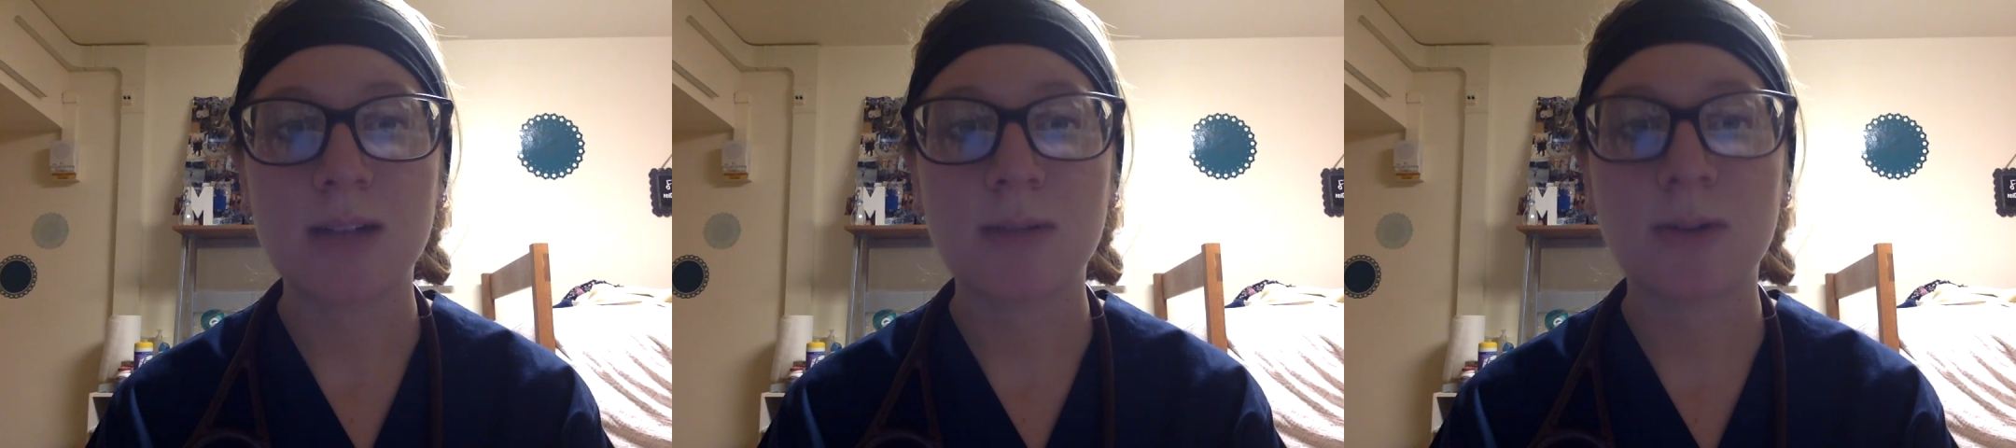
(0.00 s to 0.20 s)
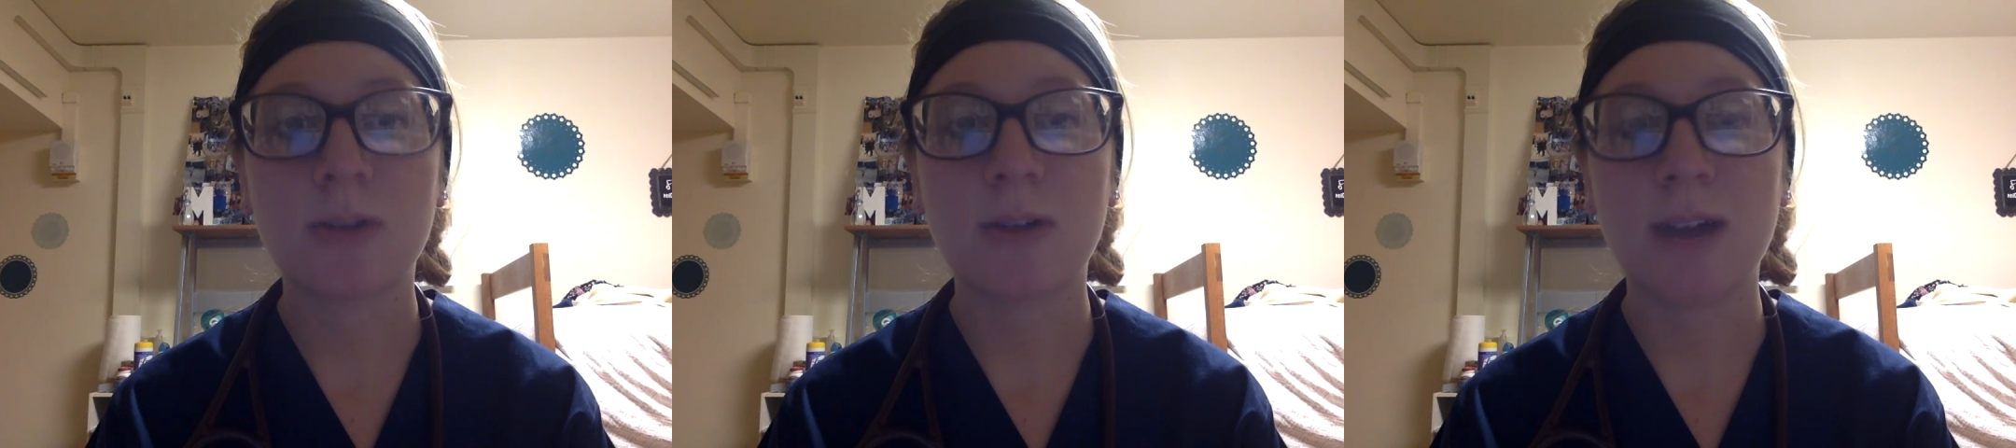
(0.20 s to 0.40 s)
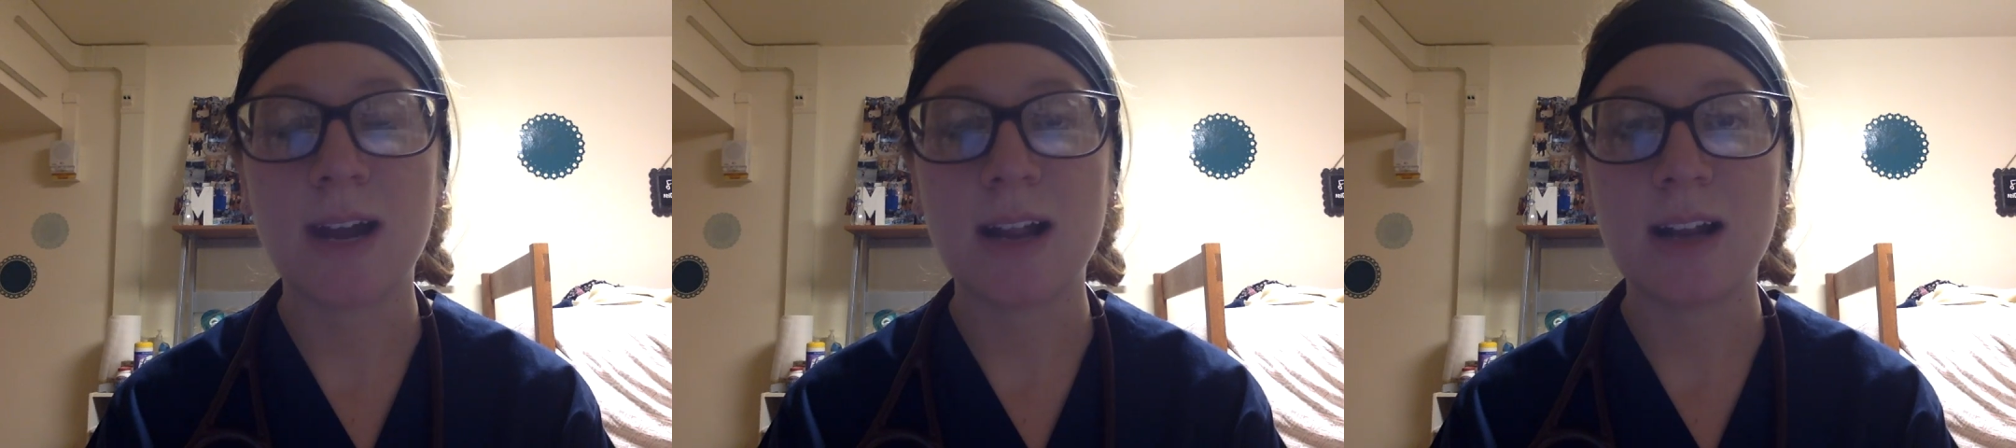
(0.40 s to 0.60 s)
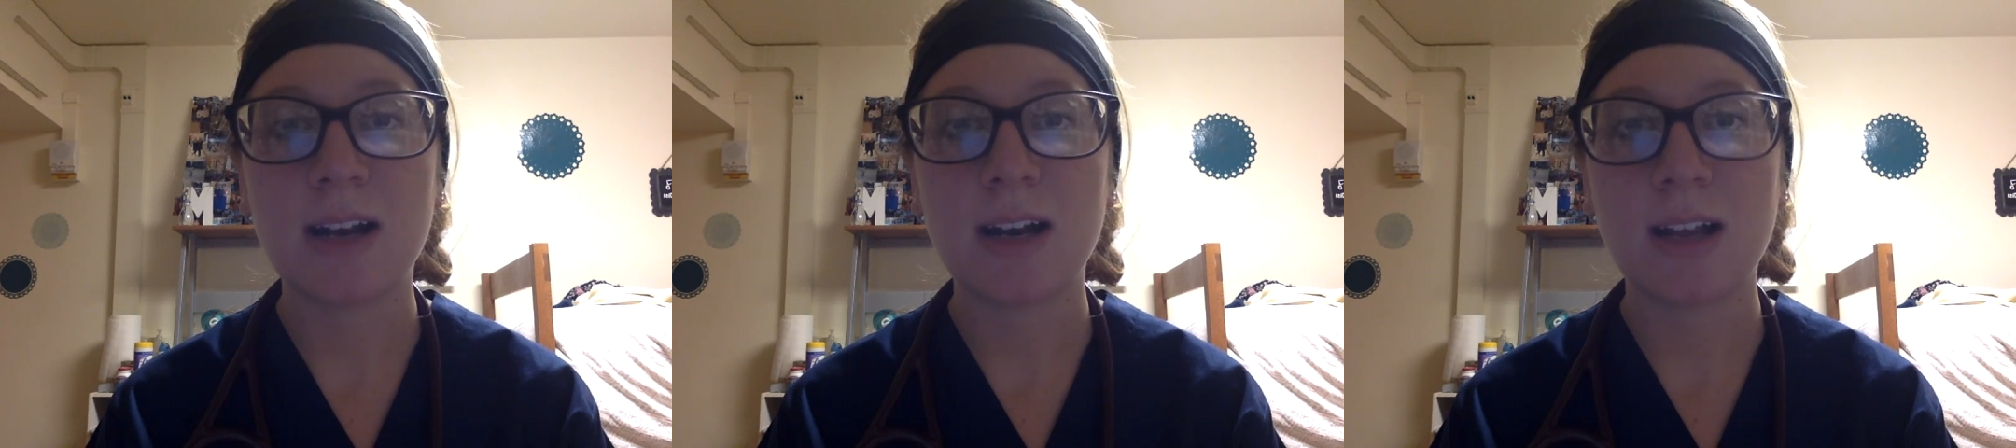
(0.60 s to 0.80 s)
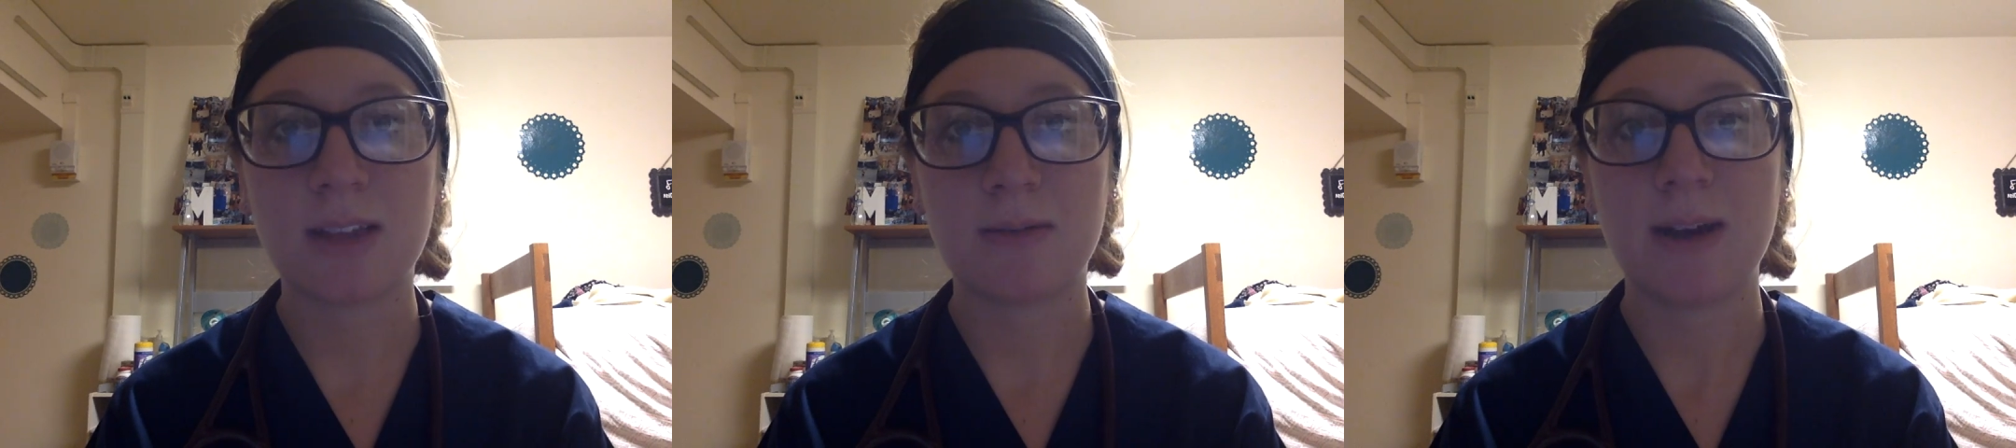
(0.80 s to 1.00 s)
were graded at
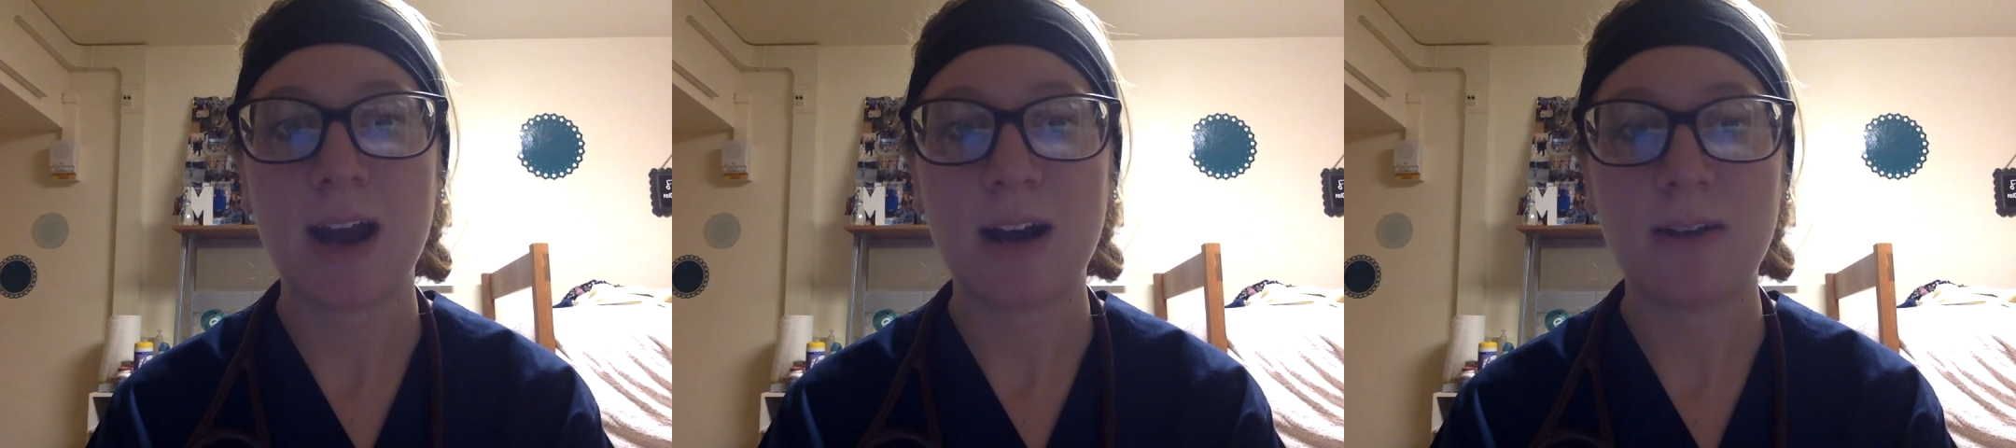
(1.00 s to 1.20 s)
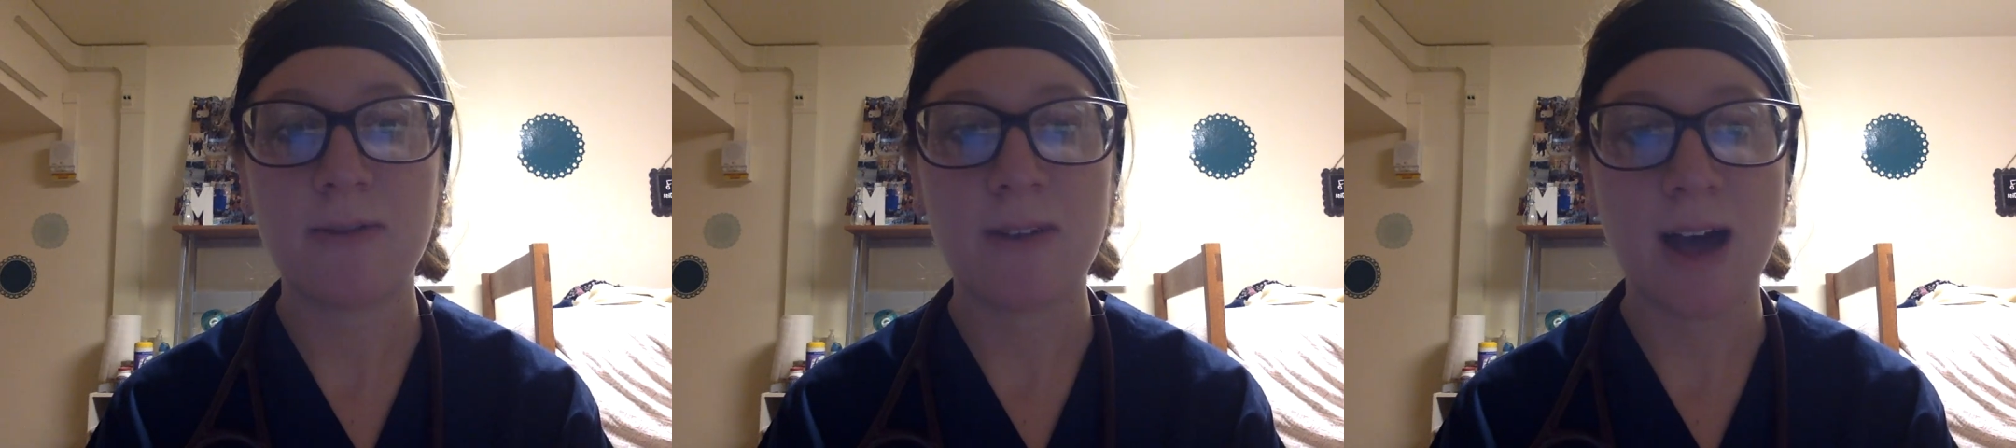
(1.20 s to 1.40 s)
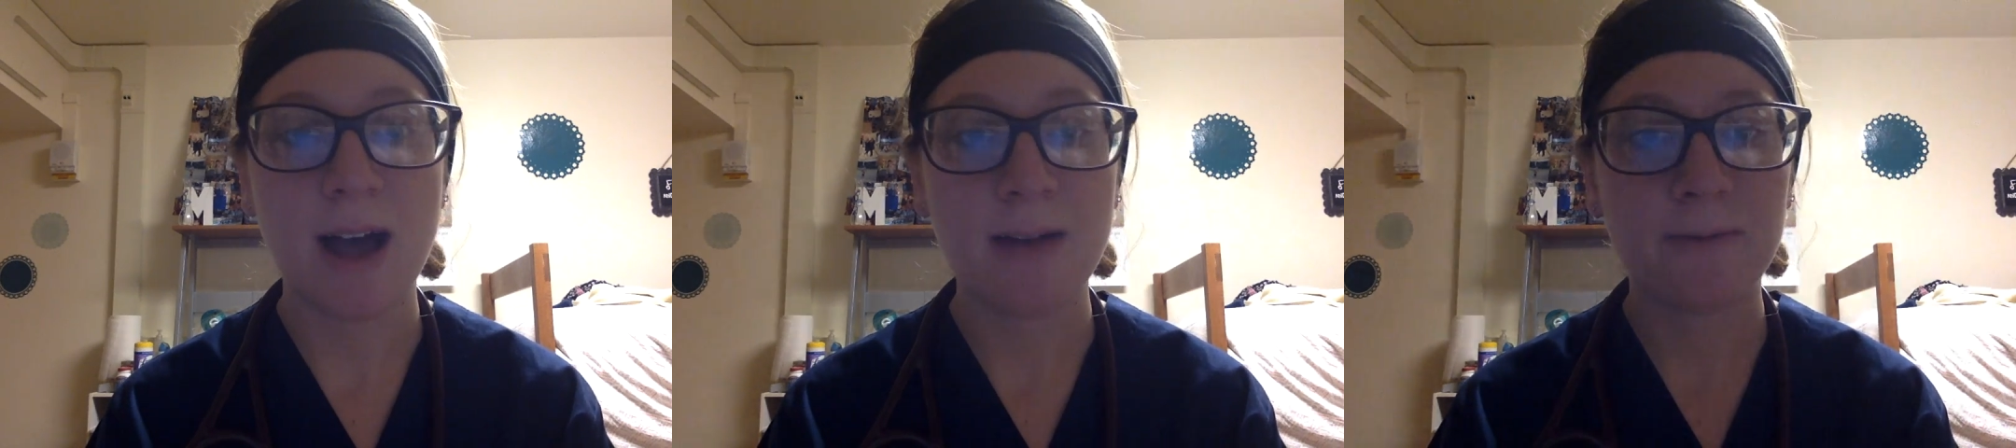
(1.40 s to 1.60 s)
a 3 out of 5.